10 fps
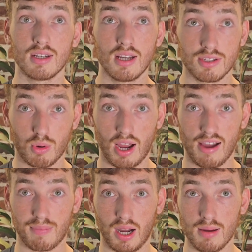It's what I
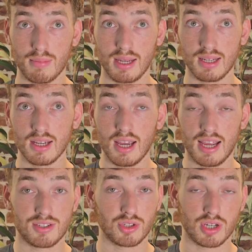have behind me.
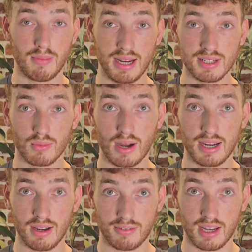It's such an amazing
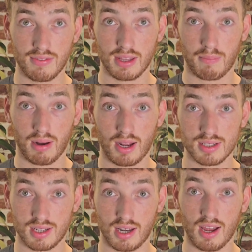way of giving the
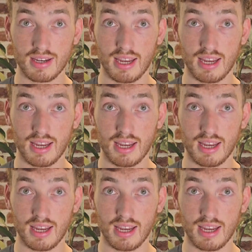plants light